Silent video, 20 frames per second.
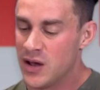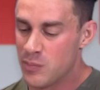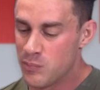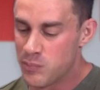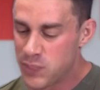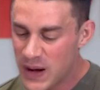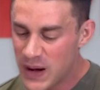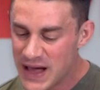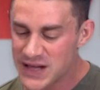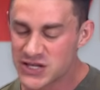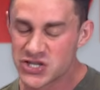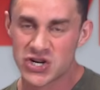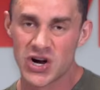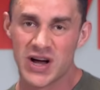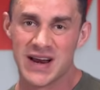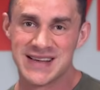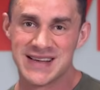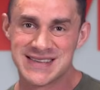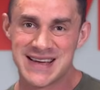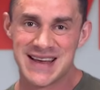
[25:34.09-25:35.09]

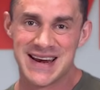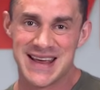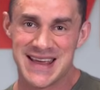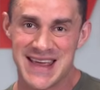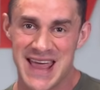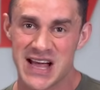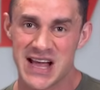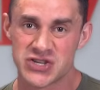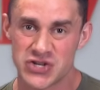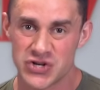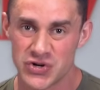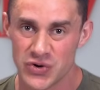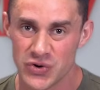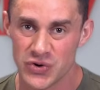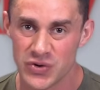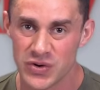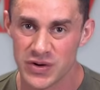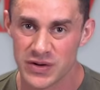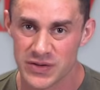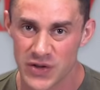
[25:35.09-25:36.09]
BLOODSHOT is going to get
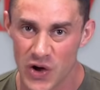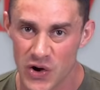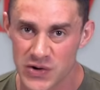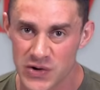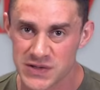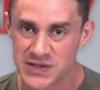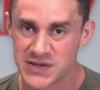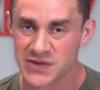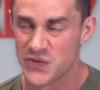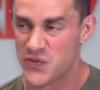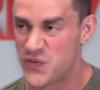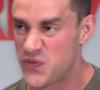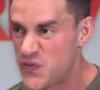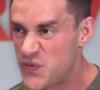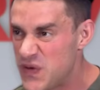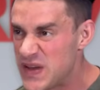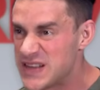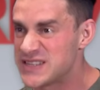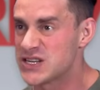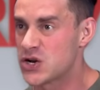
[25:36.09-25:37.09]
you those
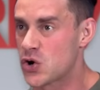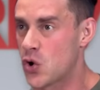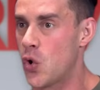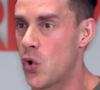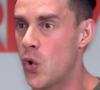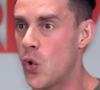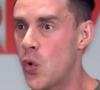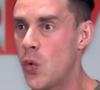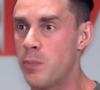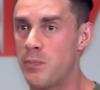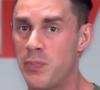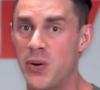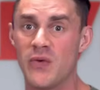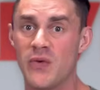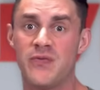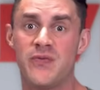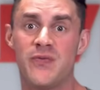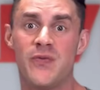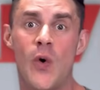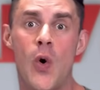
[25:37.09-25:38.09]
physical
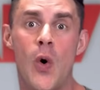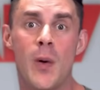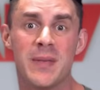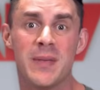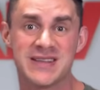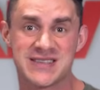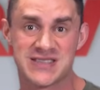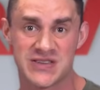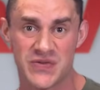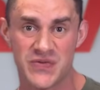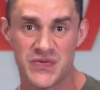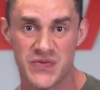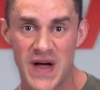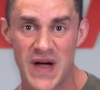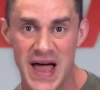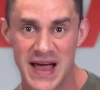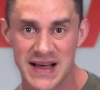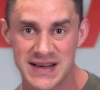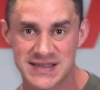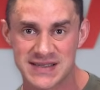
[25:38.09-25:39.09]
performance
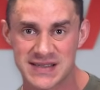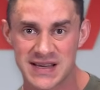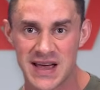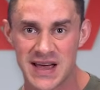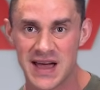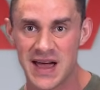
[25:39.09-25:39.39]
effects